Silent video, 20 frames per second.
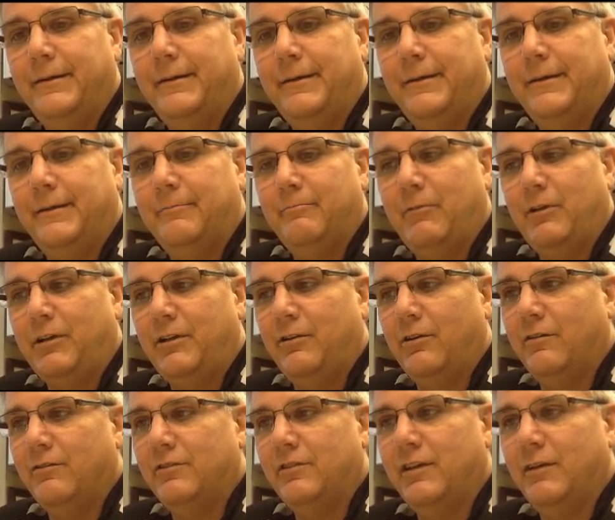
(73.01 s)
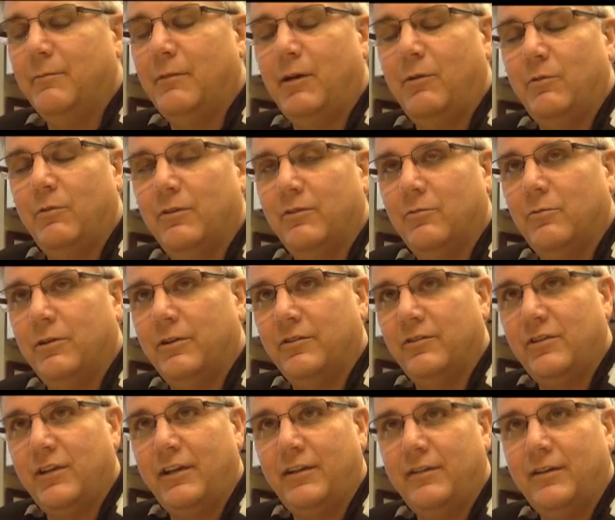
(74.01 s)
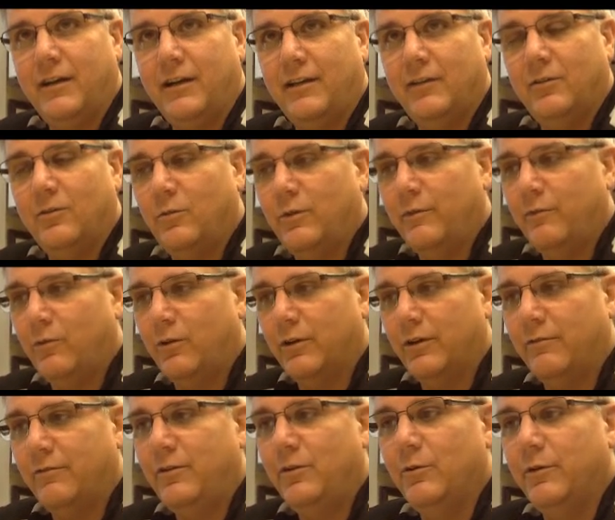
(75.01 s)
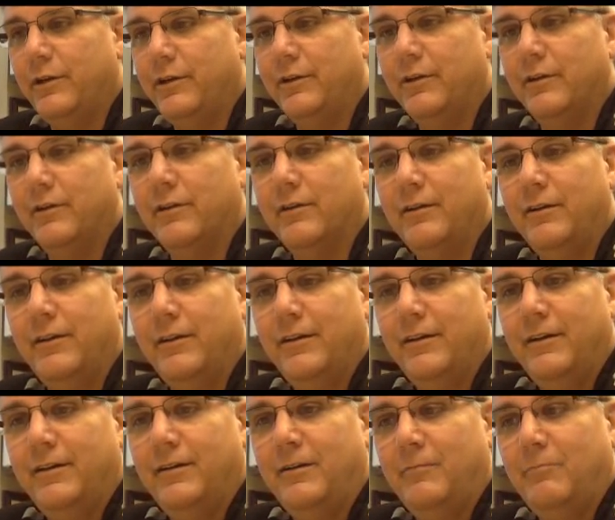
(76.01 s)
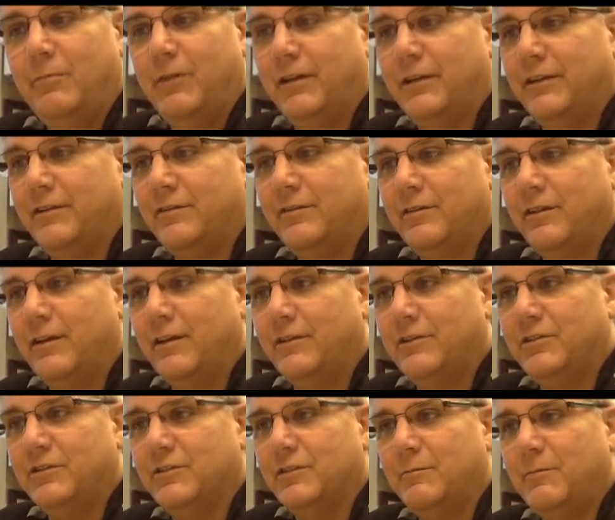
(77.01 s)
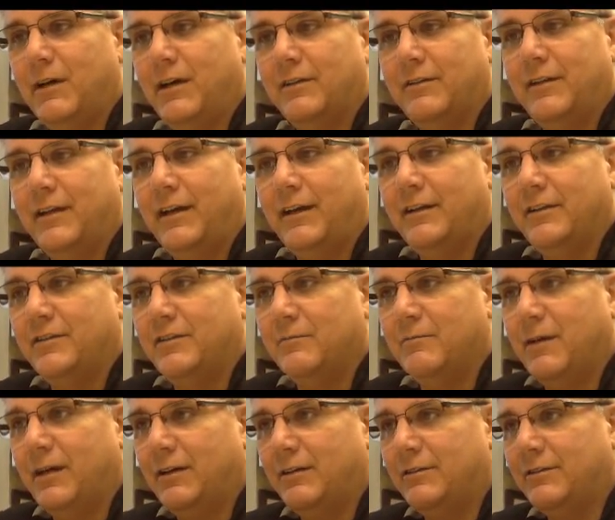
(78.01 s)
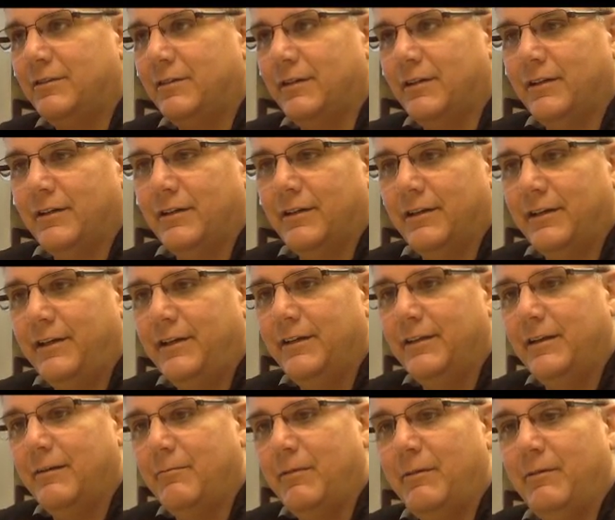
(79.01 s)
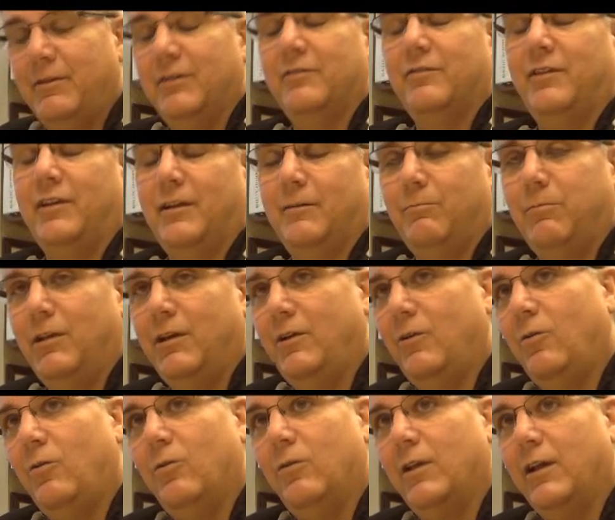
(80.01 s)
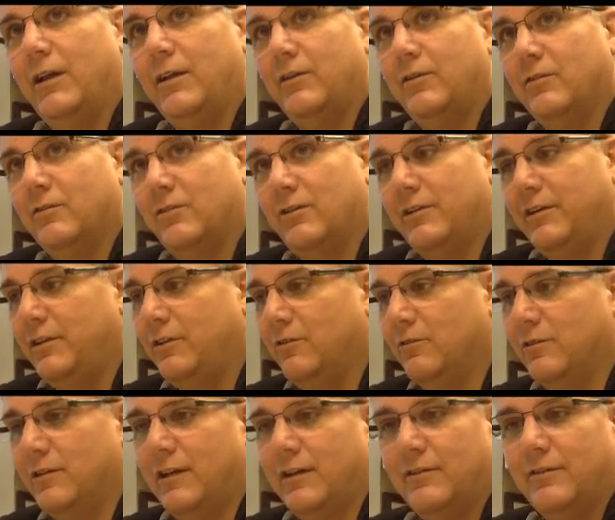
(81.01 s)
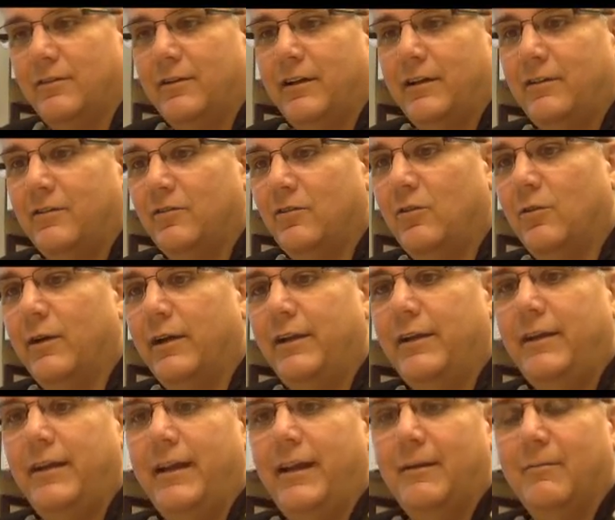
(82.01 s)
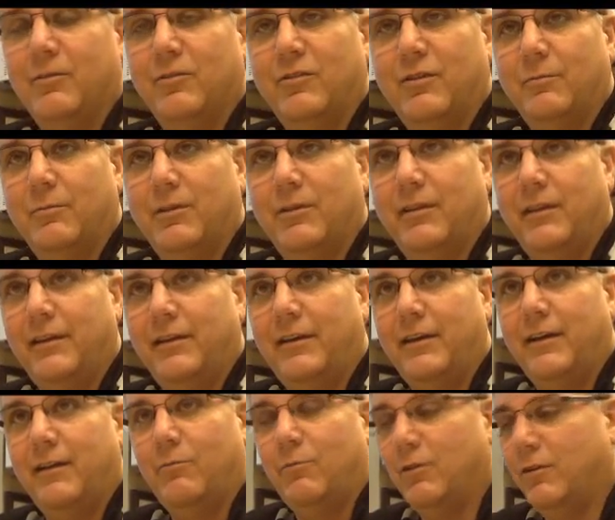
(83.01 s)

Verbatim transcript: Um, you know, obviously everybody wants to win a state title. We've won a few here, yep. but it's not just about that. It's about uh, a kid that maybe doesn't get to play a whole lot, and all of a sudden he goes out there and has a great game or something like that.